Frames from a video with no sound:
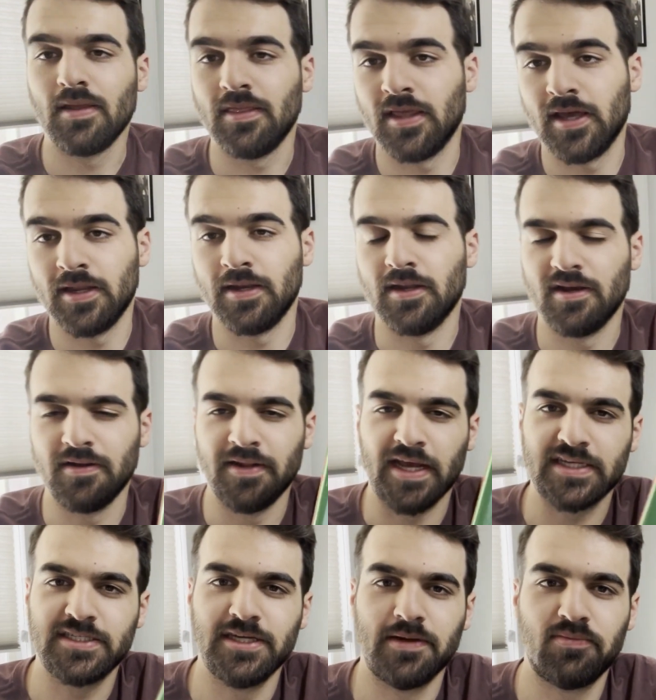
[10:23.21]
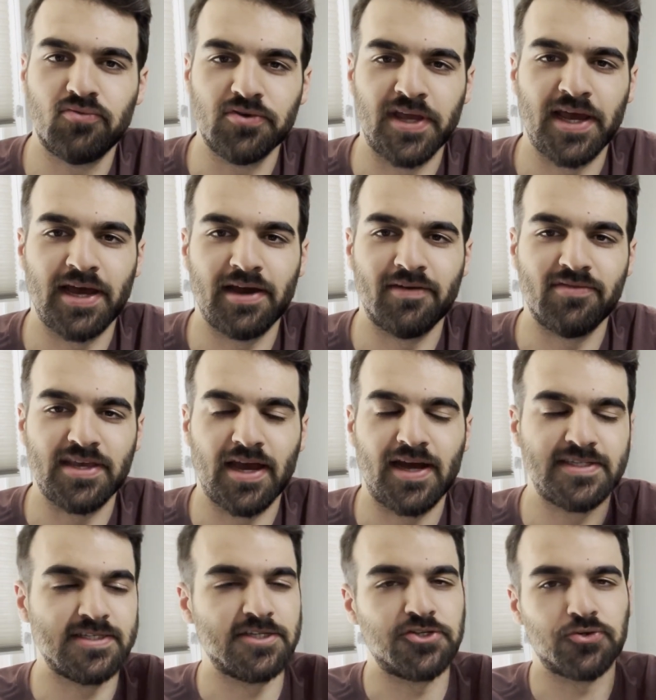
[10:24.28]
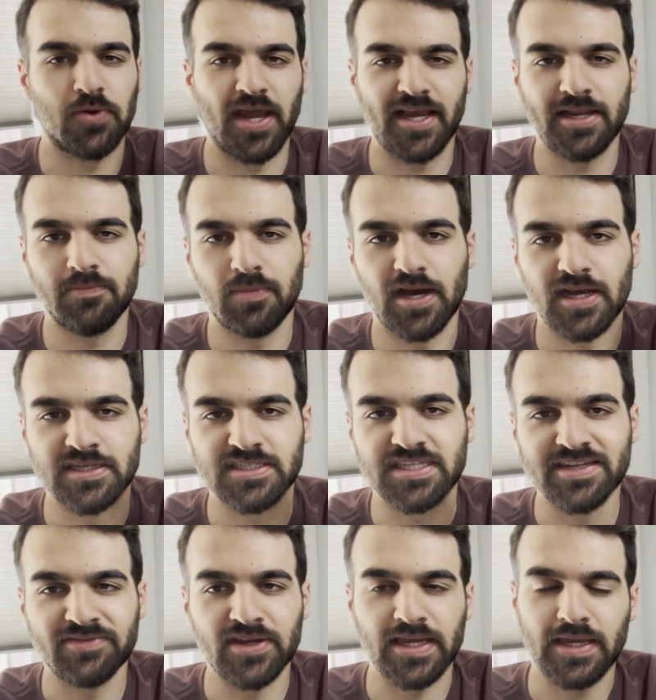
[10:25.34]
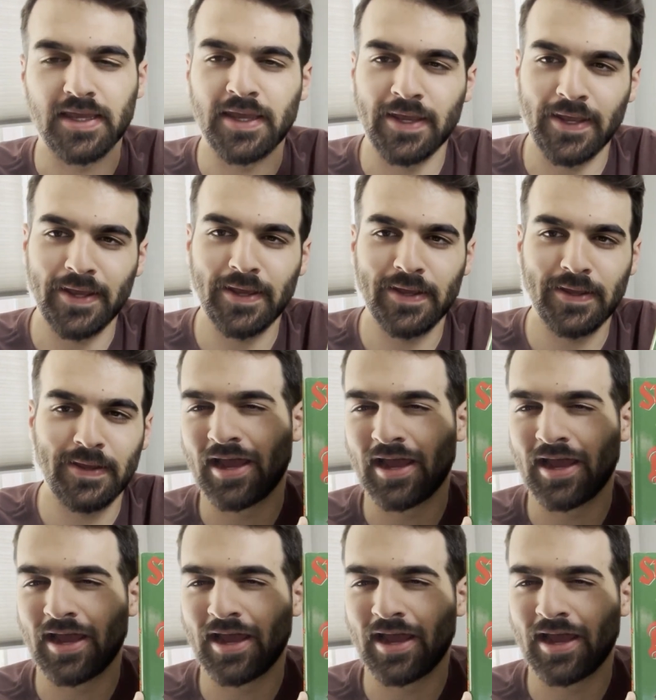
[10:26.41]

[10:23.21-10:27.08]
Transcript: And then next up, we have The Eyes of the Dragon by Stephen King.